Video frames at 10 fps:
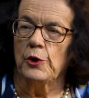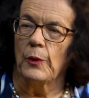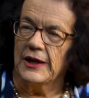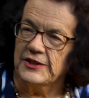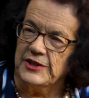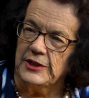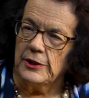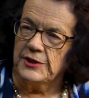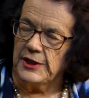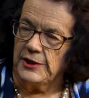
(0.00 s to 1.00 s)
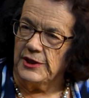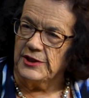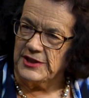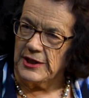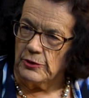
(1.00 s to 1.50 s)
you are sending
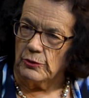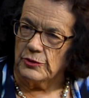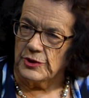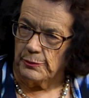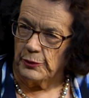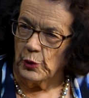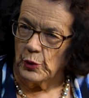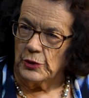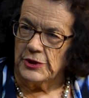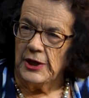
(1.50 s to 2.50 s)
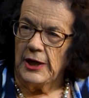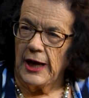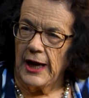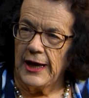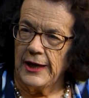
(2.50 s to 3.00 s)
signals abroad,
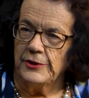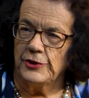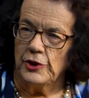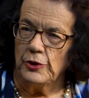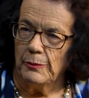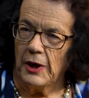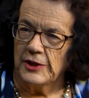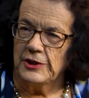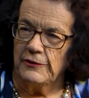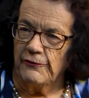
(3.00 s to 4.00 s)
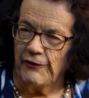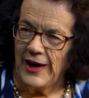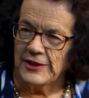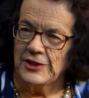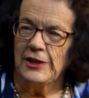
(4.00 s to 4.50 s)
and you might in
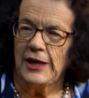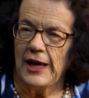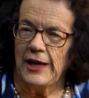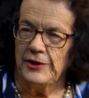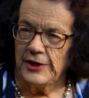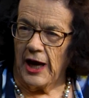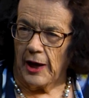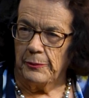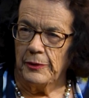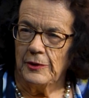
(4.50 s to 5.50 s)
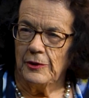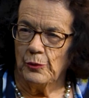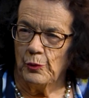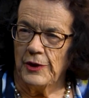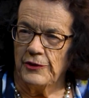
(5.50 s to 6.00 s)
fact end up
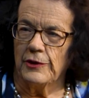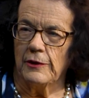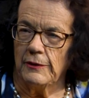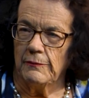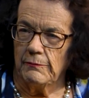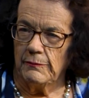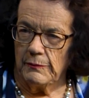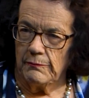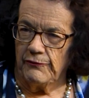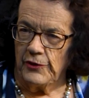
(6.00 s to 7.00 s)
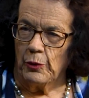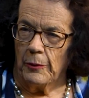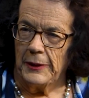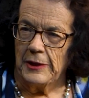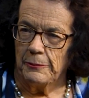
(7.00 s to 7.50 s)
with fewer
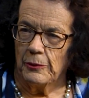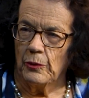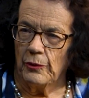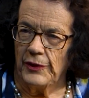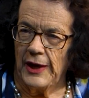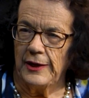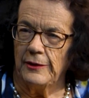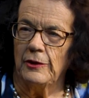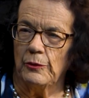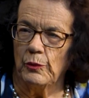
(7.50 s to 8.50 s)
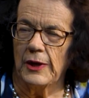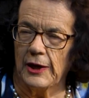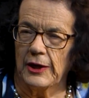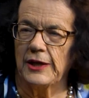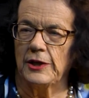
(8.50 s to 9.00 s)
people than we
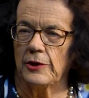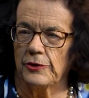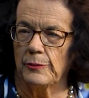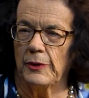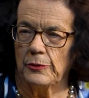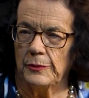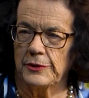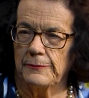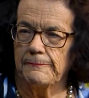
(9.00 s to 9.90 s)
are getting at the moment.